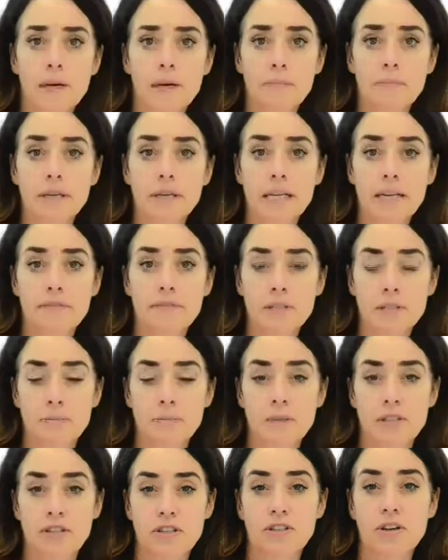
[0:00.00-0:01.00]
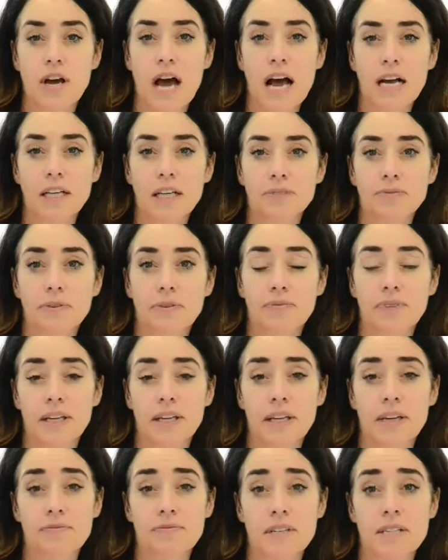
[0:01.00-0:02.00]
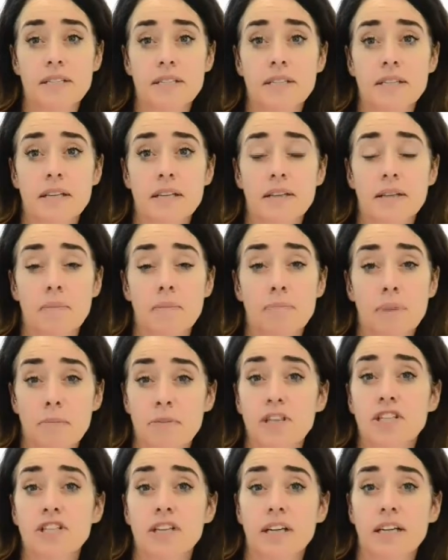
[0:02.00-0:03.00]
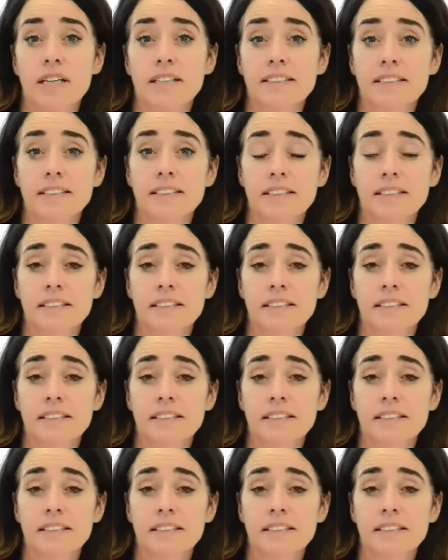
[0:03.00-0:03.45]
We believe it's better to ask for forgiveness than permission.